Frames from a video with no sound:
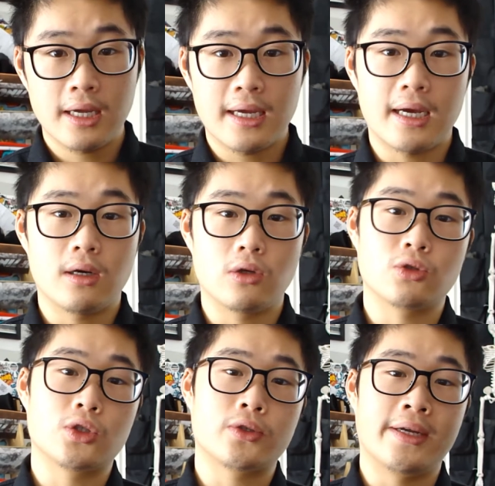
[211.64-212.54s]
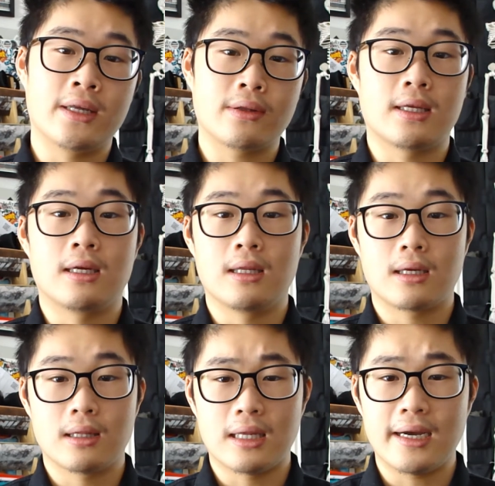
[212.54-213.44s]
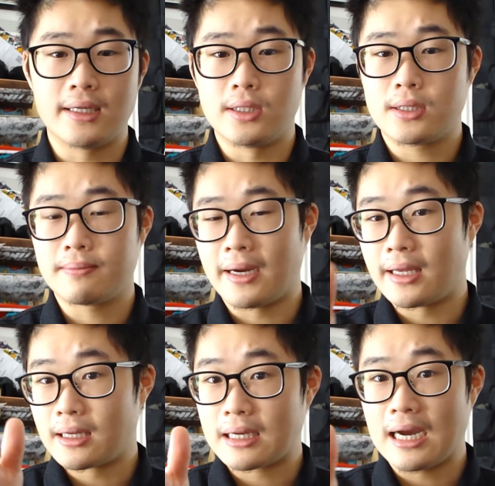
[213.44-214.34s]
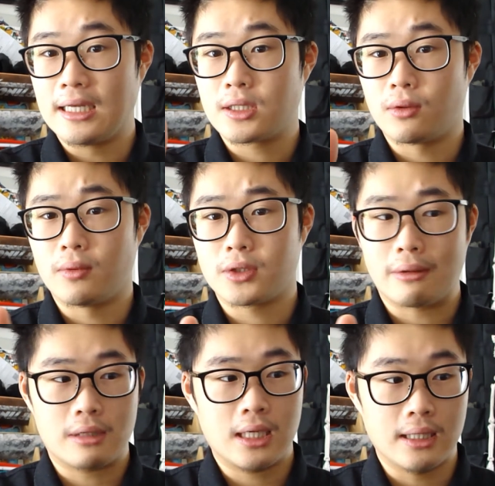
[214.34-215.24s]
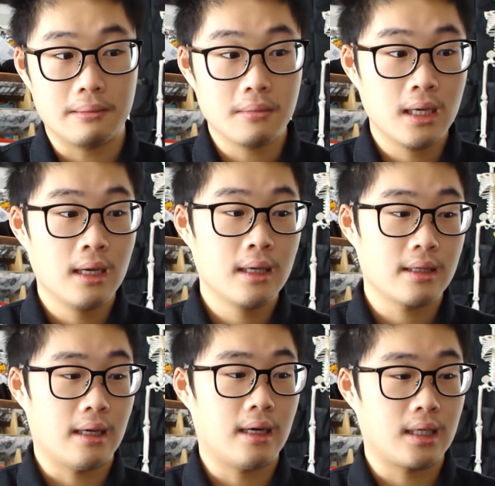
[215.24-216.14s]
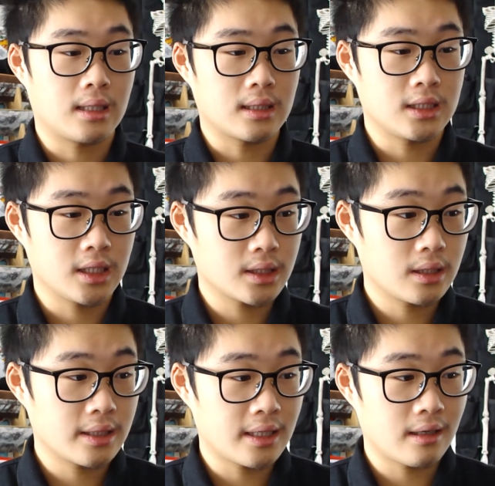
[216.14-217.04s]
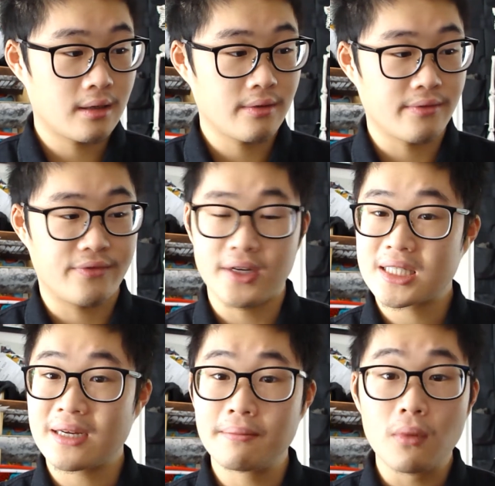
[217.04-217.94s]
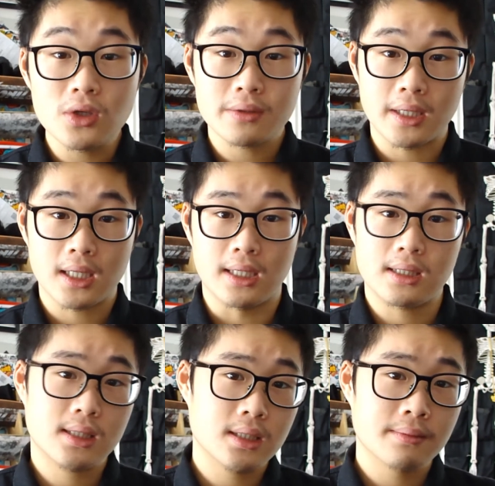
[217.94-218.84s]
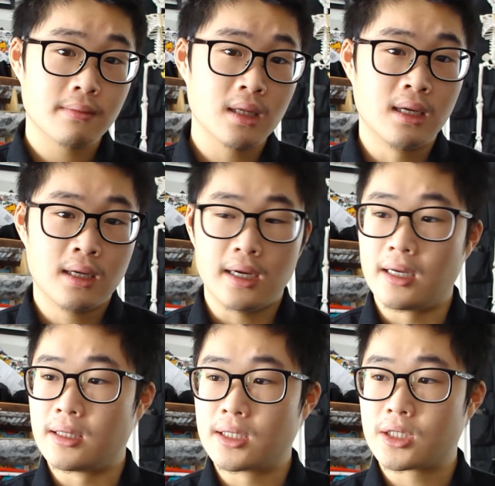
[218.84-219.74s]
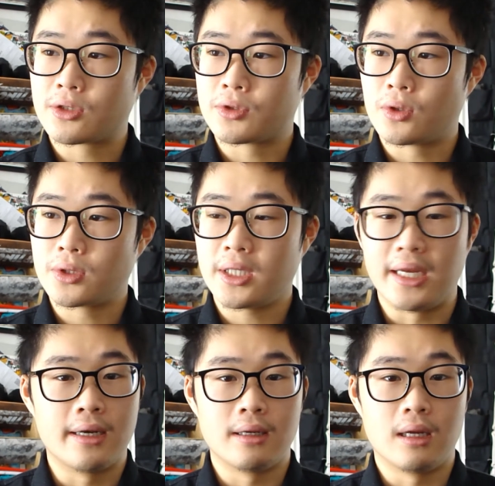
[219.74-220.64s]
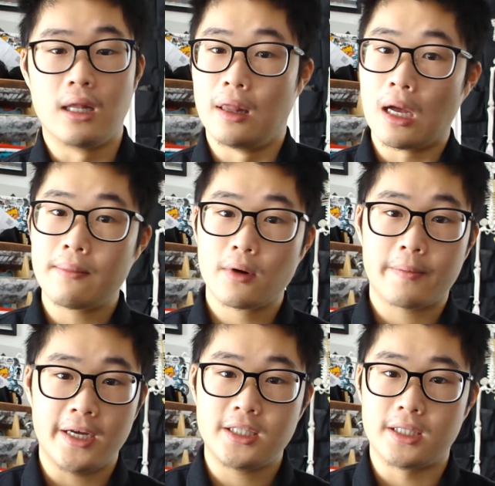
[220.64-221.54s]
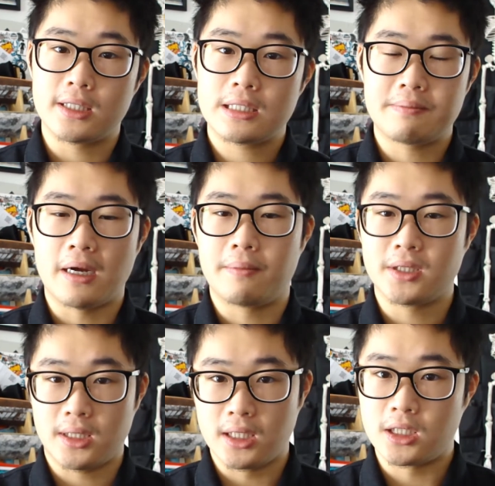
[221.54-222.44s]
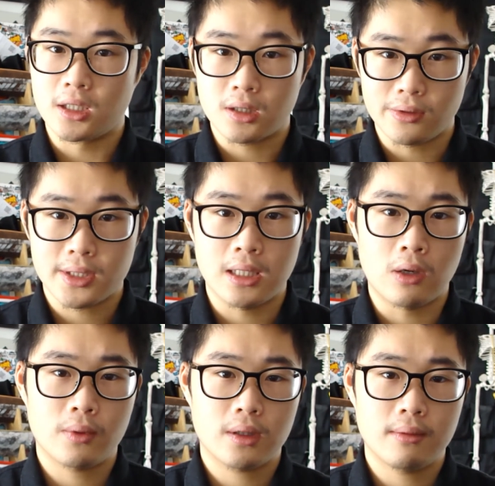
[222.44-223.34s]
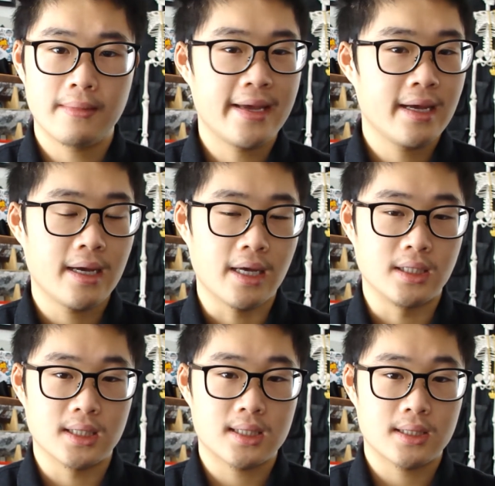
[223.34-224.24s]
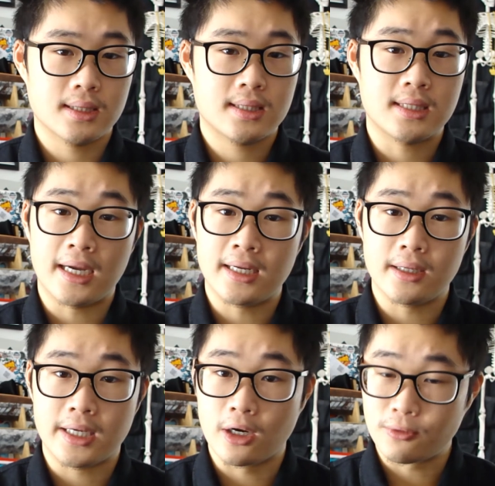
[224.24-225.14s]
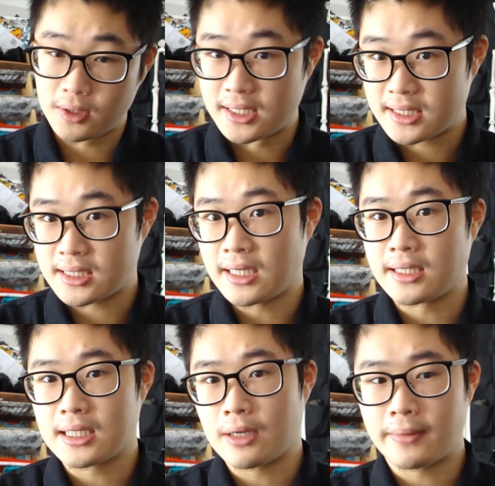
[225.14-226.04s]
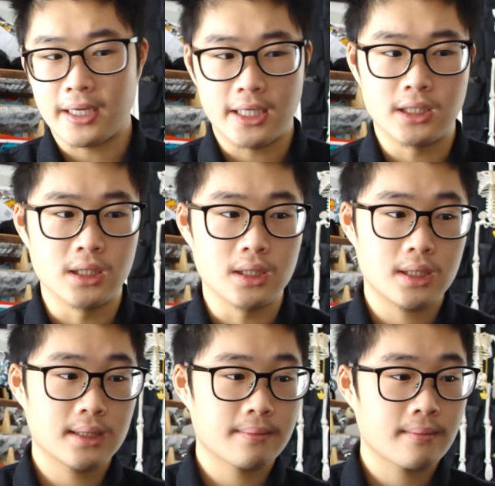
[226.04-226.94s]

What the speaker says: and also straighten out the lines, my guide, so which I'll cut. Then I got the jigsaw again, fixed up most of my cuts. And this just resulted in a lot more patience by pushing the jigsaw slower and just carefully sanding down my edges.